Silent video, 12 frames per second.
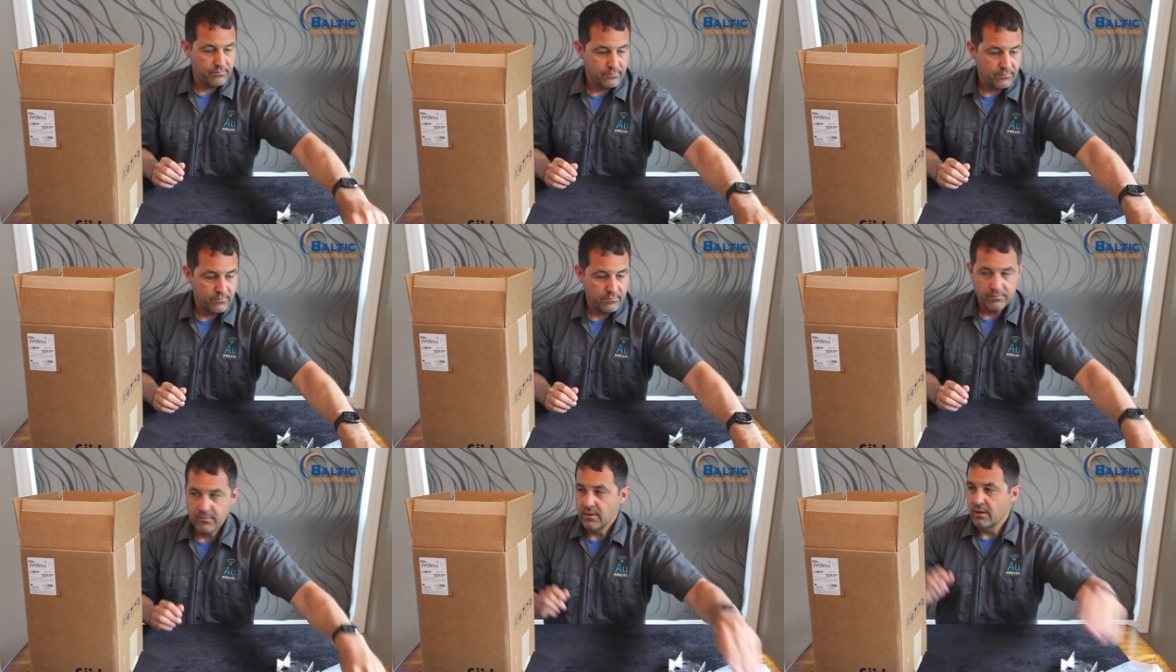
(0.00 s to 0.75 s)
All
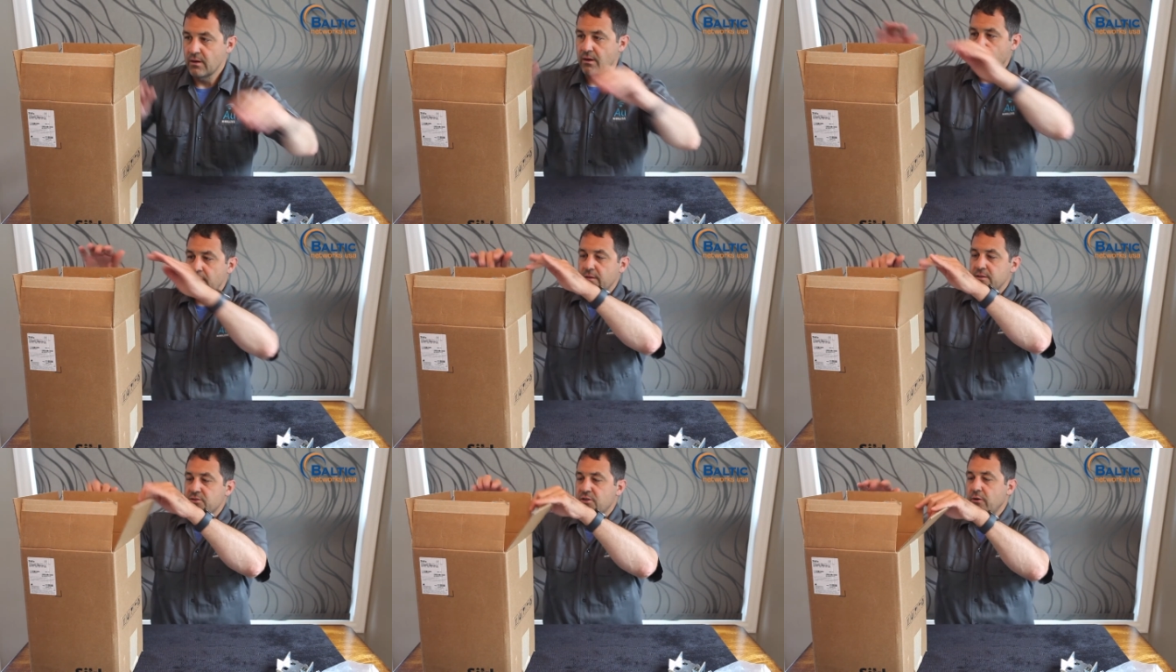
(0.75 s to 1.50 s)

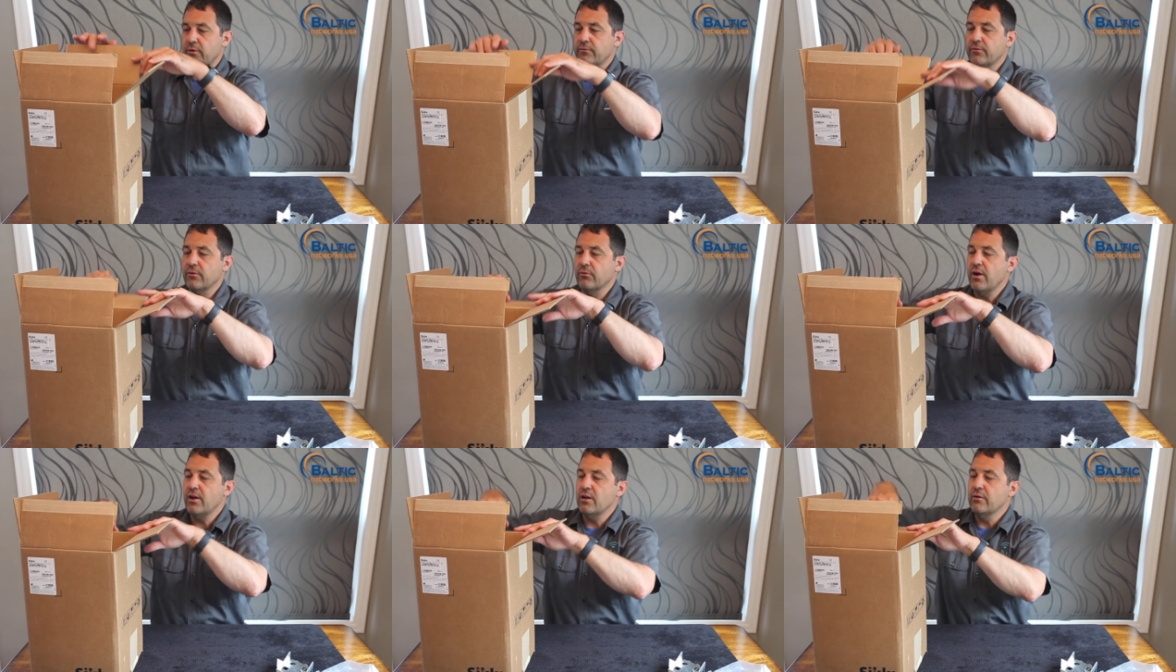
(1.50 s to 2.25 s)
right, let's go in for the
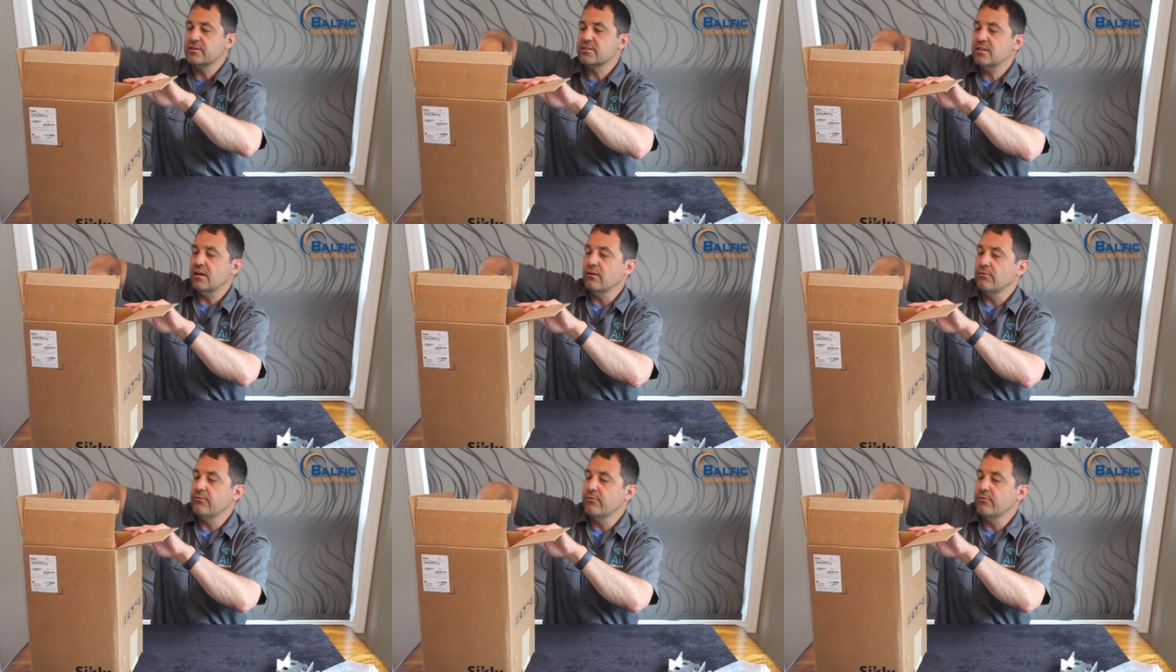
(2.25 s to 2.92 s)
radio itself.